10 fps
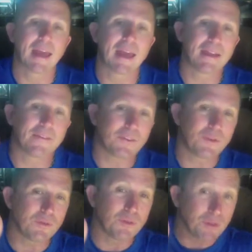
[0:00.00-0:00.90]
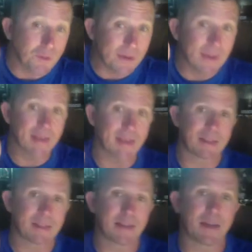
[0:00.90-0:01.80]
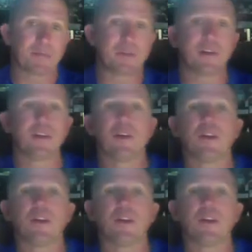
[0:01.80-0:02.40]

And if you do get it accepted,